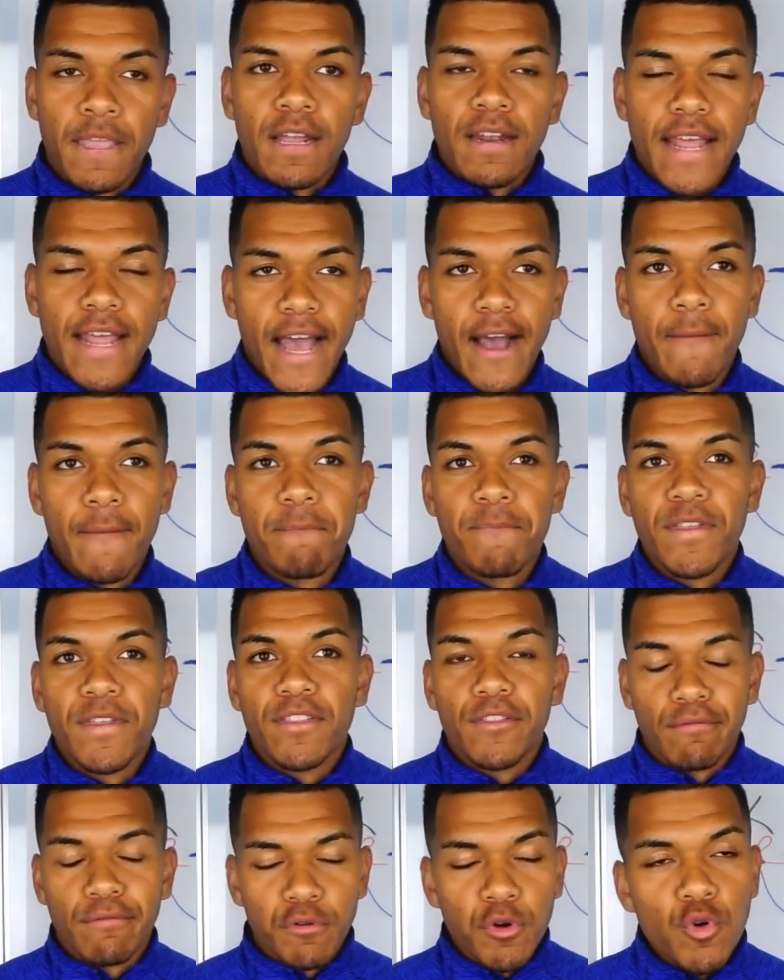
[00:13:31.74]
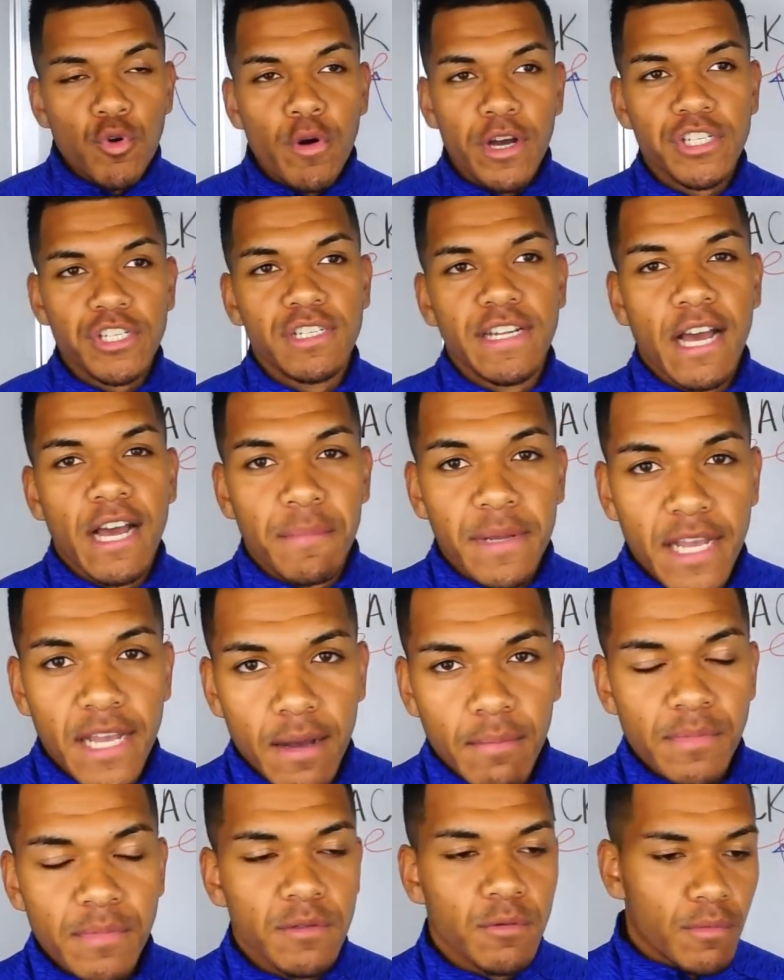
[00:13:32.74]
Now, the real question now
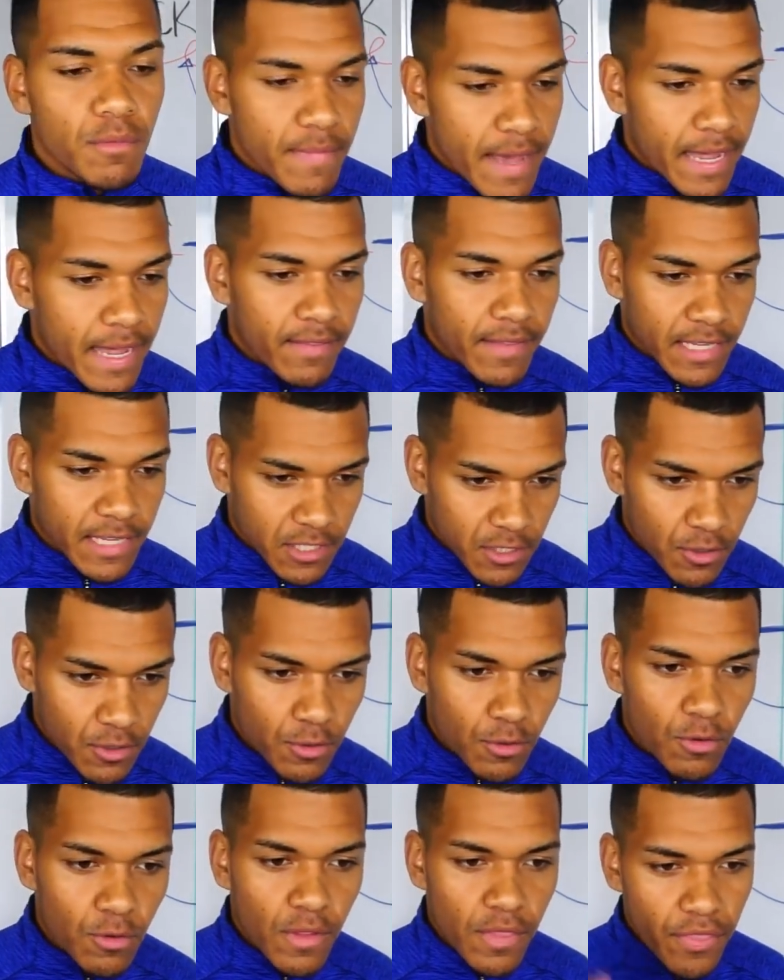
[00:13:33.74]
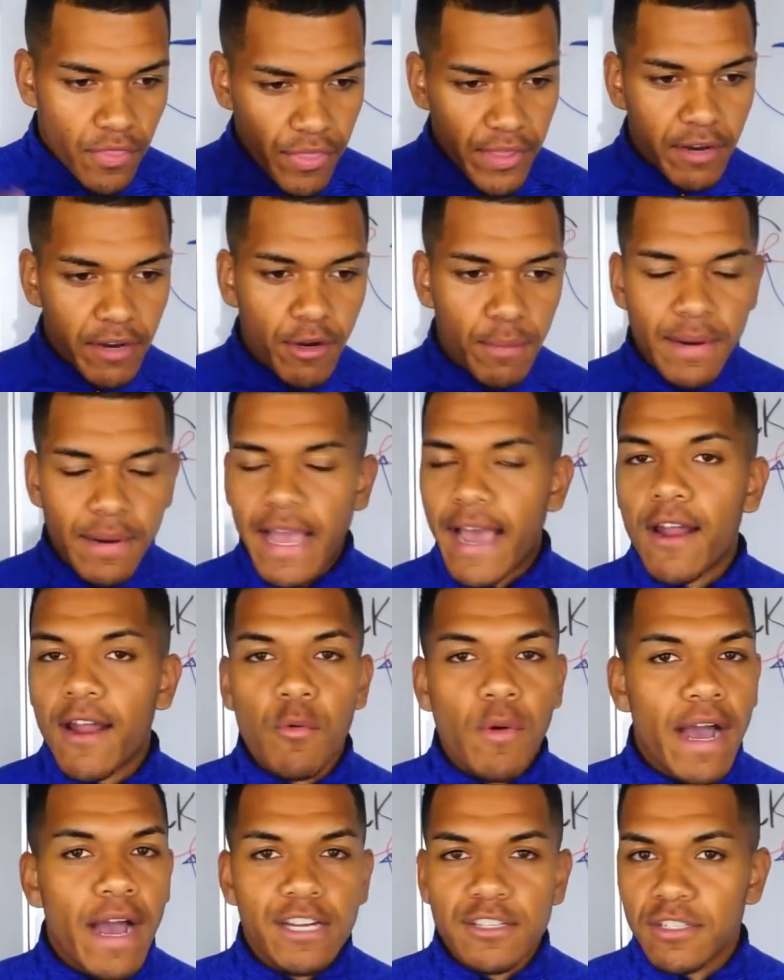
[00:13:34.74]
becomes, well, Matt, that's cool on theory, but how
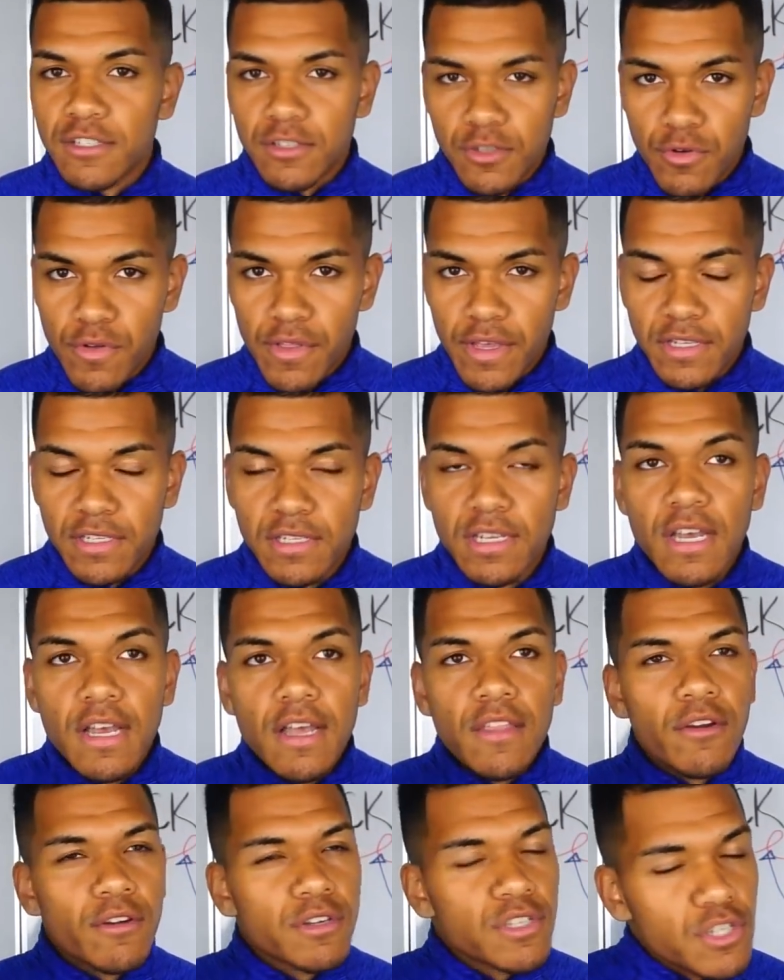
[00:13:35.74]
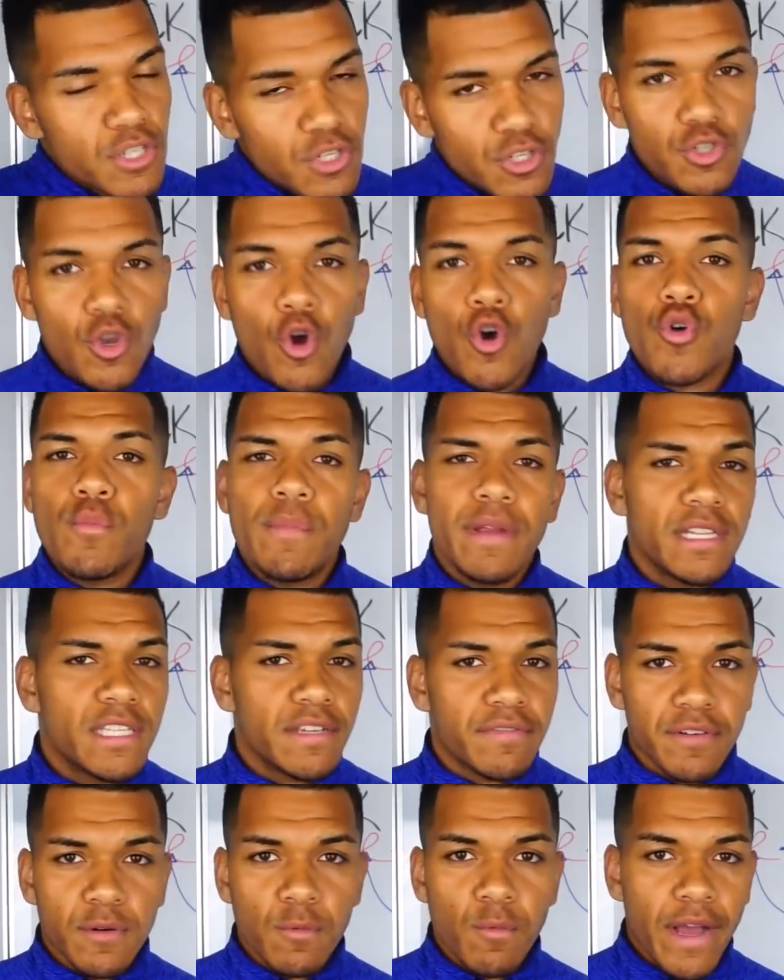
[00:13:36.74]
do I actually do this? There are so many
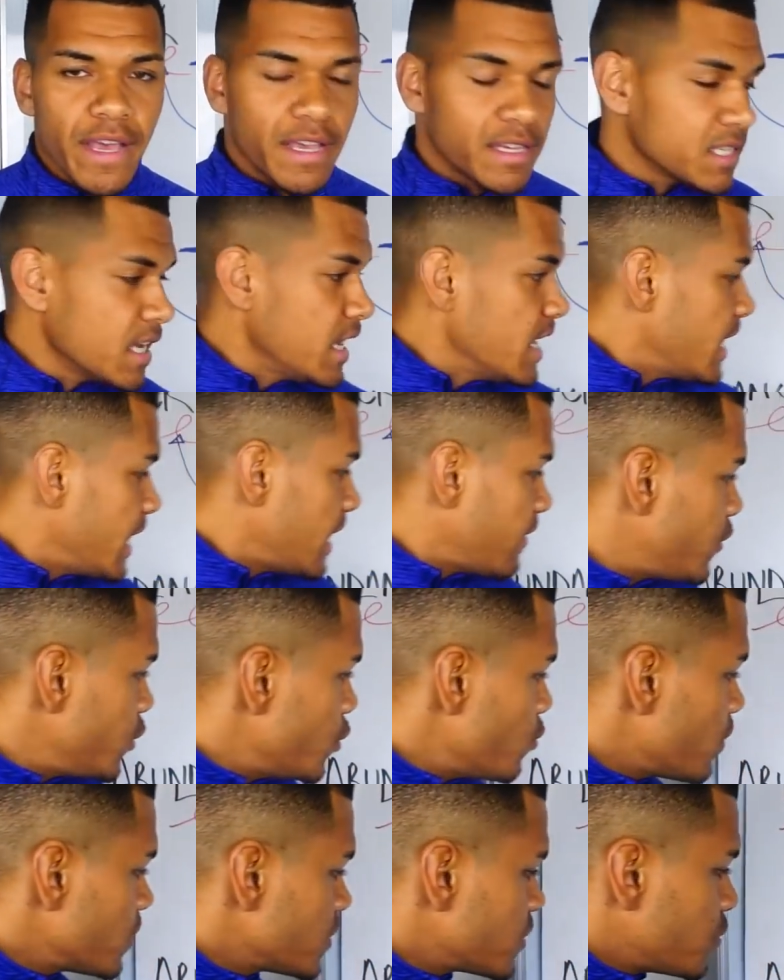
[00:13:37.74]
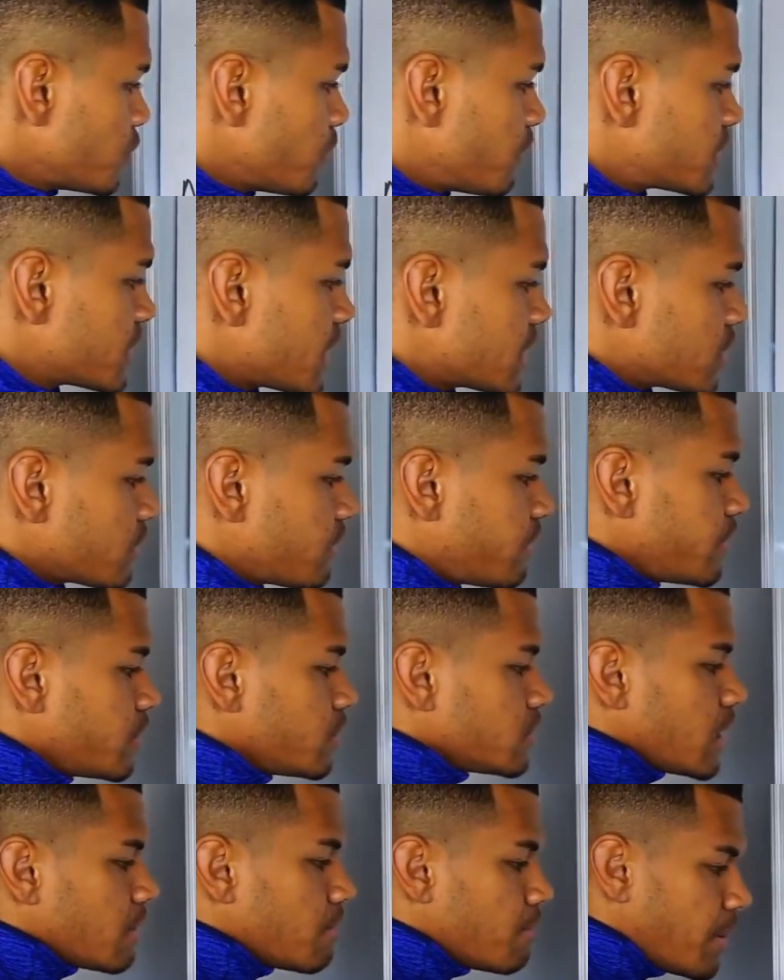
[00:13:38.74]
different ways. If you want to start to
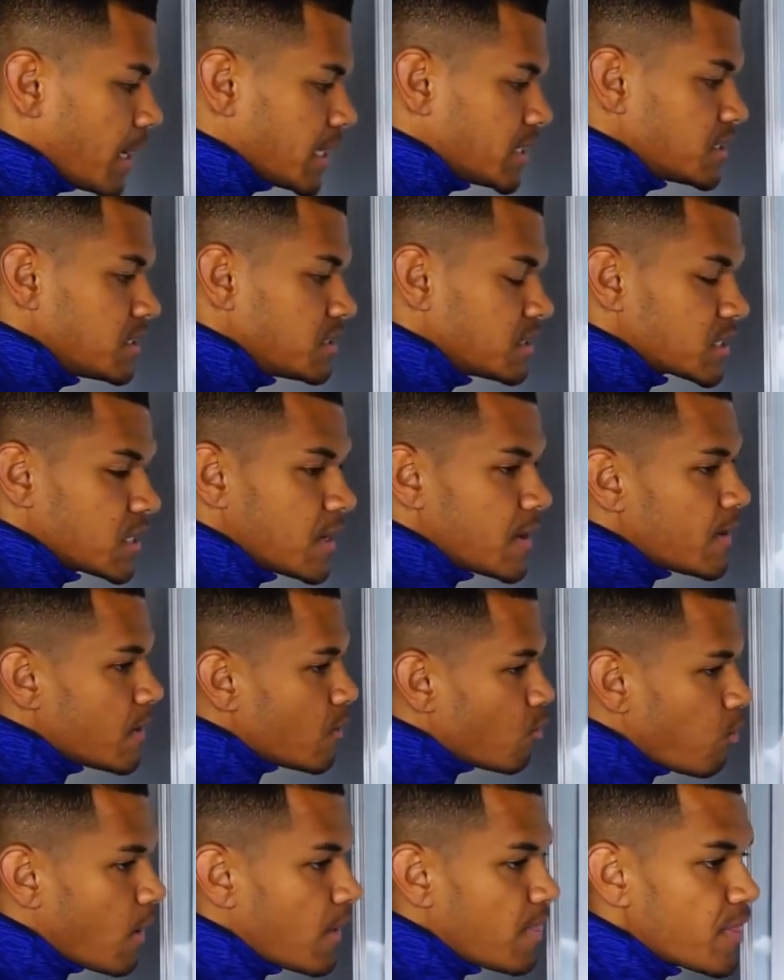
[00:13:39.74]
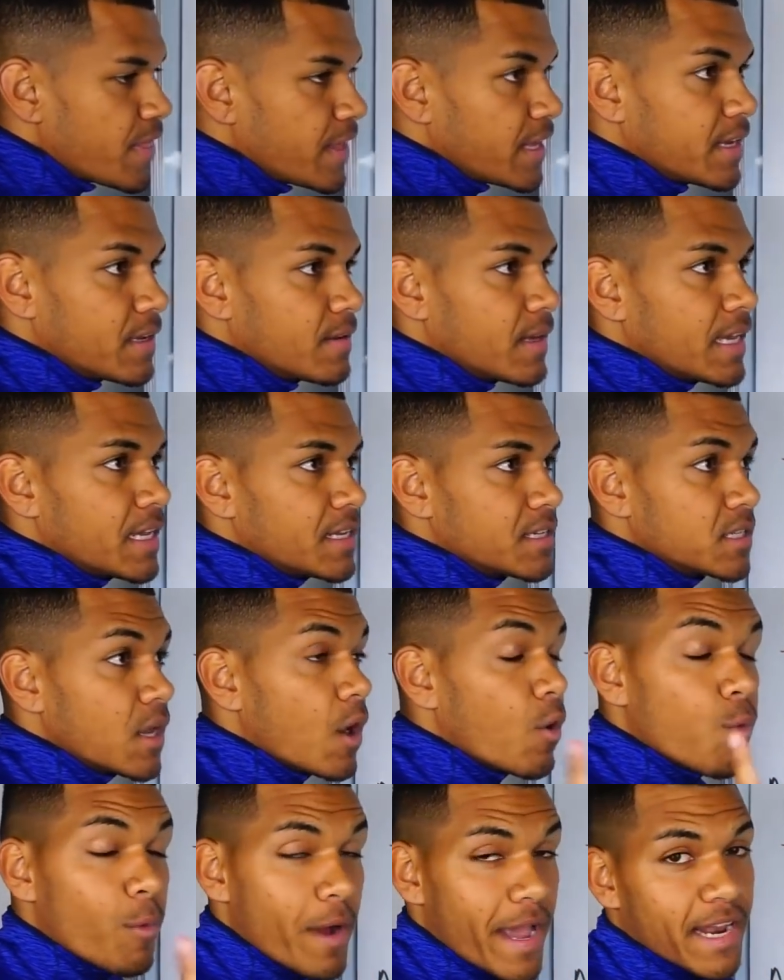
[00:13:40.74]
feel abundant, one thing is
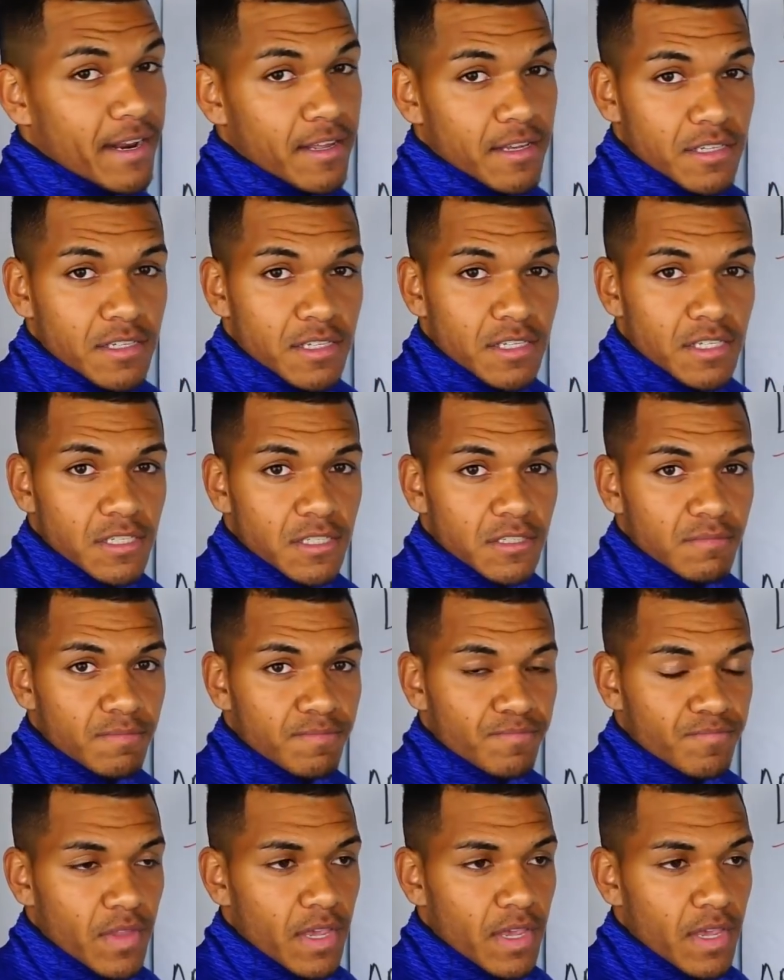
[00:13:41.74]
awareness.